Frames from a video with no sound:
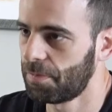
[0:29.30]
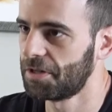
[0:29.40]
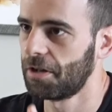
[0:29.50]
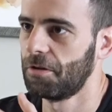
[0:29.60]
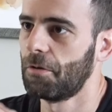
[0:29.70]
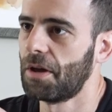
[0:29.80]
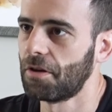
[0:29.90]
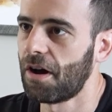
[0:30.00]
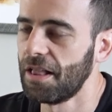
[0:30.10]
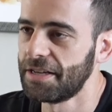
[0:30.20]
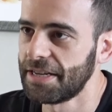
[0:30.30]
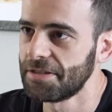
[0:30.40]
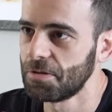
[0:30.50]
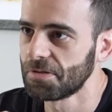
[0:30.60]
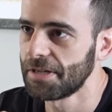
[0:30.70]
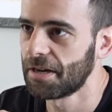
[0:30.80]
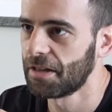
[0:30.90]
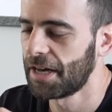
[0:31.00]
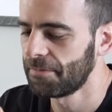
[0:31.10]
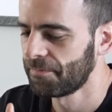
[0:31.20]
particularly around the holidays. You'll see it a
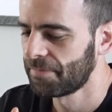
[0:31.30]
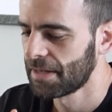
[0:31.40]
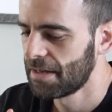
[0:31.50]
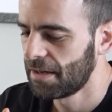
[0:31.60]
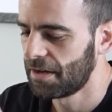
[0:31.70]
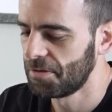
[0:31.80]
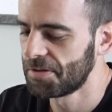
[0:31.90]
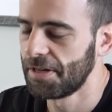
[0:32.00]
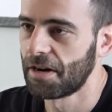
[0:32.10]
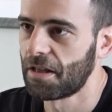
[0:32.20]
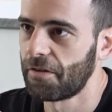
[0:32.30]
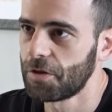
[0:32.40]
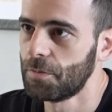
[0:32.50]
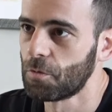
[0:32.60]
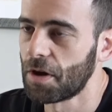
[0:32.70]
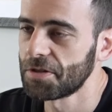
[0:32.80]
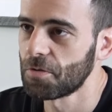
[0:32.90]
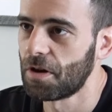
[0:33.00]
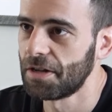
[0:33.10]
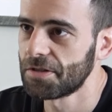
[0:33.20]
lot. You'll see it in a lot of Cuban
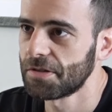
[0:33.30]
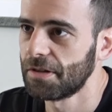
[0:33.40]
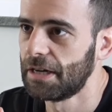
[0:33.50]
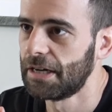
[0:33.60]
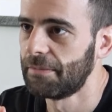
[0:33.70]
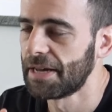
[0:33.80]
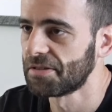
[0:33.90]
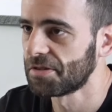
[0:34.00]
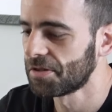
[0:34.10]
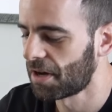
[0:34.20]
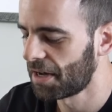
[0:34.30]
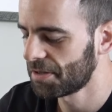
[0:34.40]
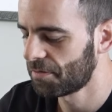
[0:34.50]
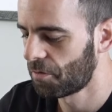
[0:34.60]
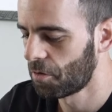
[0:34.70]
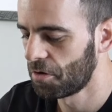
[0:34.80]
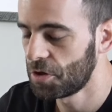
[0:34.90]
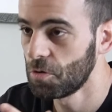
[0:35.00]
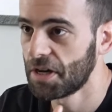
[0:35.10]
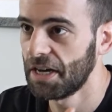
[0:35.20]
restaurants as a sauce for
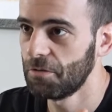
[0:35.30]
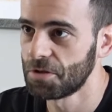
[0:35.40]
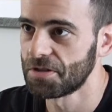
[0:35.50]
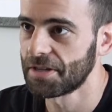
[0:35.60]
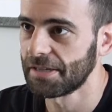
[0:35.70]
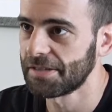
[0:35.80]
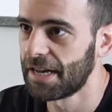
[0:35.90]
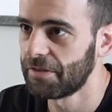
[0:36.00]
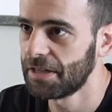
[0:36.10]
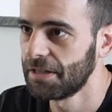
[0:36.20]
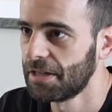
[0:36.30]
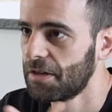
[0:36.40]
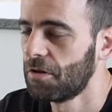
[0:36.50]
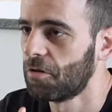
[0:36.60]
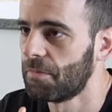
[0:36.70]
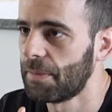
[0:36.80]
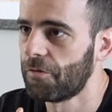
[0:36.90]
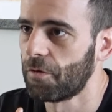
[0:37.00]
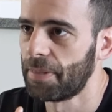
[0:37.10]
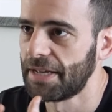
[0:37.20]
yuca, which is cassava, or maybe
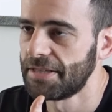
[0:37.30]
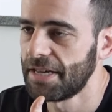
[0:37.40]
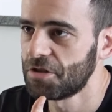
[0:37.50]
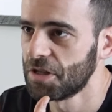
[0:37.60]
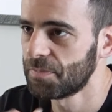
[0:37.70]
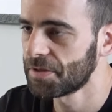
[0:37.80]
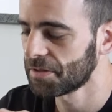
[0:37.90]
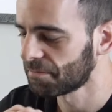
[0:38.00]
for plantain chips.